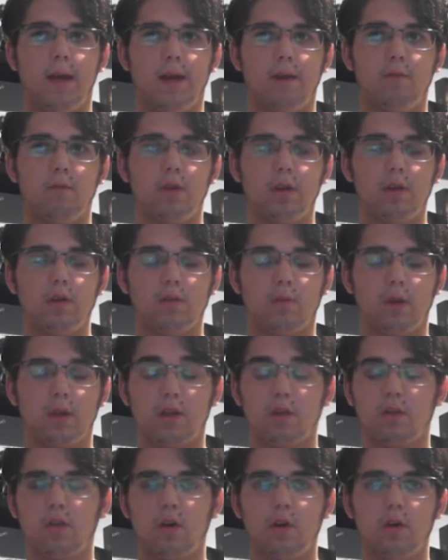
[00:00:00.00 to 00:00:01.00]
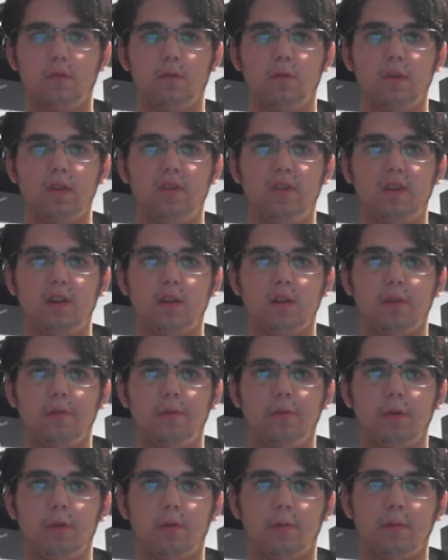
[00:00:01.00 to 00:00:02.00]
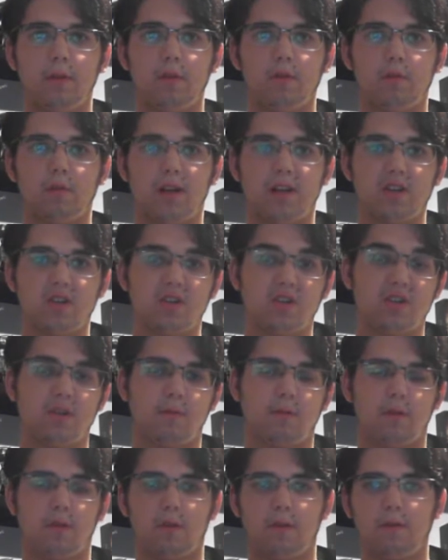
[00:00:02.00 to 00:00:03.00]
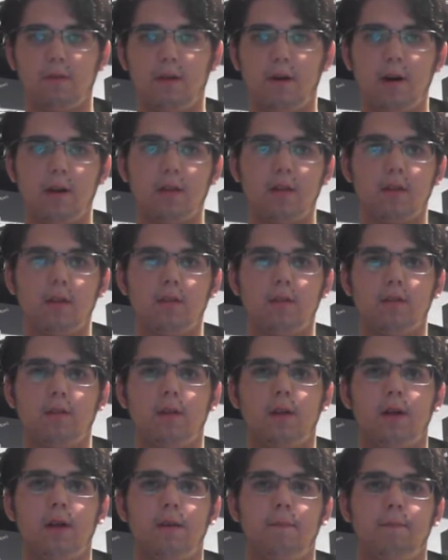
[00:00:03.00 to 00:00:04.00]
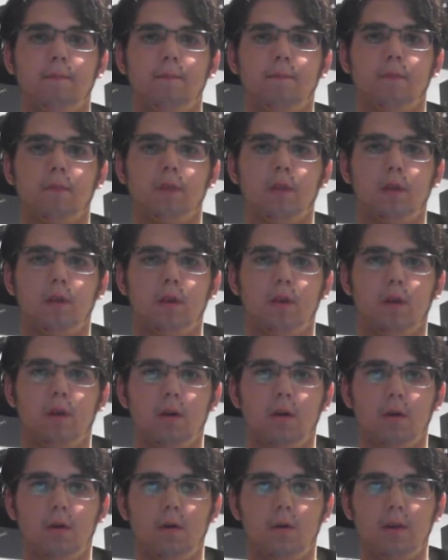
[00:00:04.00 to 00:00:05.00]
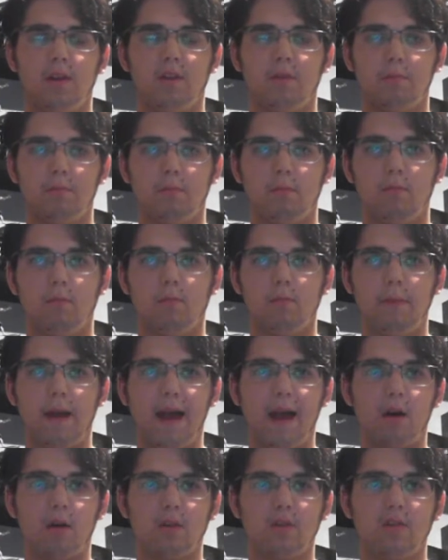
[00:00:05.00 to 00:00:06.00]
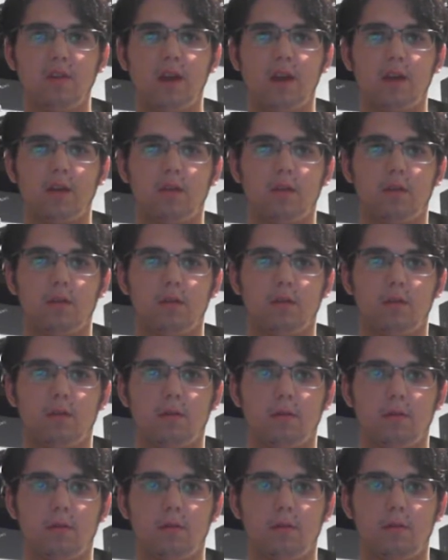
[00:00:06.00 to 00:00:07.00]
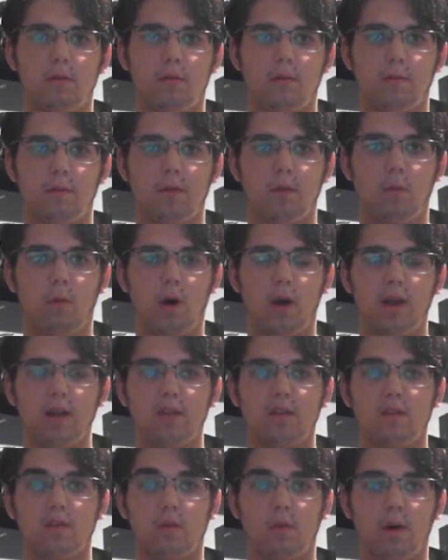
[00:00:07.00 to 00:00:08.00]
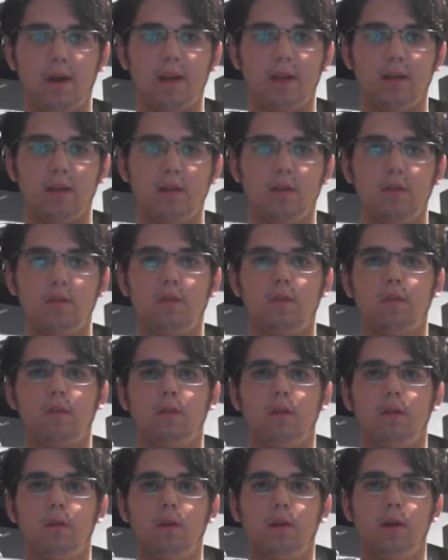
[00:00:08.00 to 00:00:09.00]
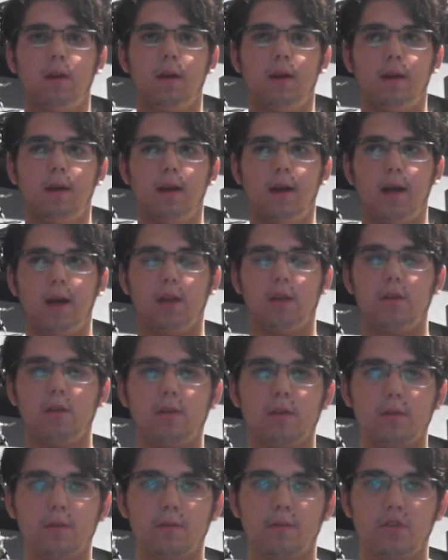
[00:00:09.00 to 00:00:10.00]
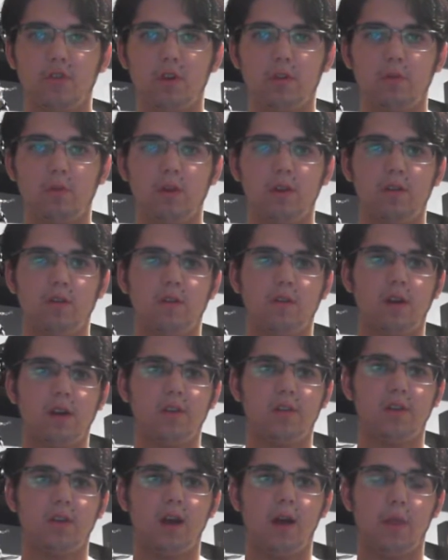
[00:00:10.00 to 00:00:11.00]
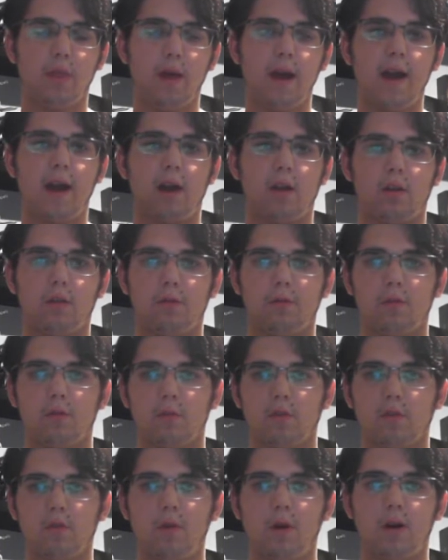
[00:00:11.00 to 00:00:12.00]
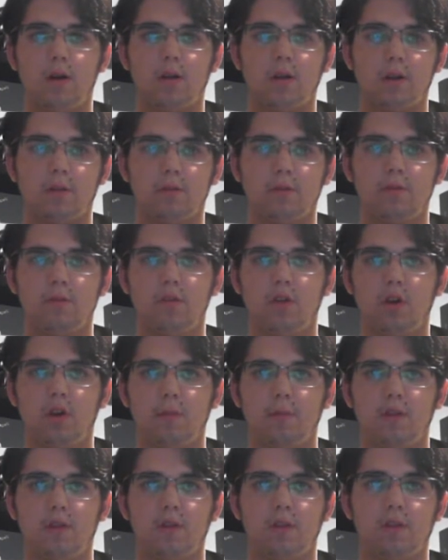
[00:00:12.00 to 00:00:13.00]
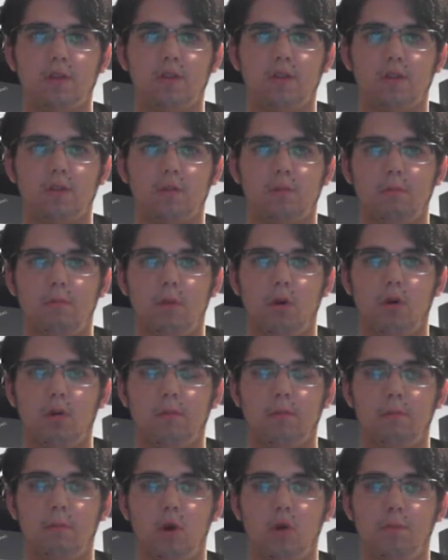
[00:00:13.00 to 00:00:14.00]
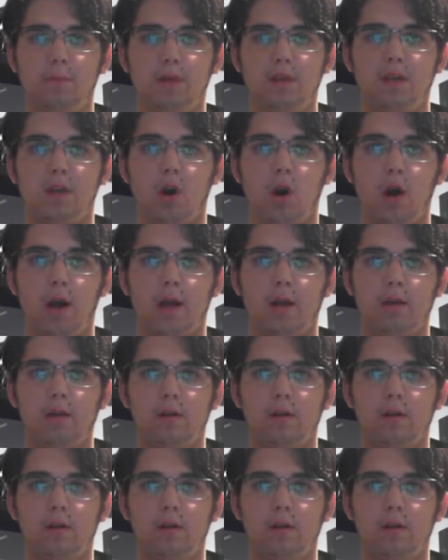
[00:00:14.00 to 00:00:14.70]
We see in the film his relationship with his father, his power set, why he's the way he is, and Joss Whedon decided to cut that out of the film as well and turn him into this mopey guy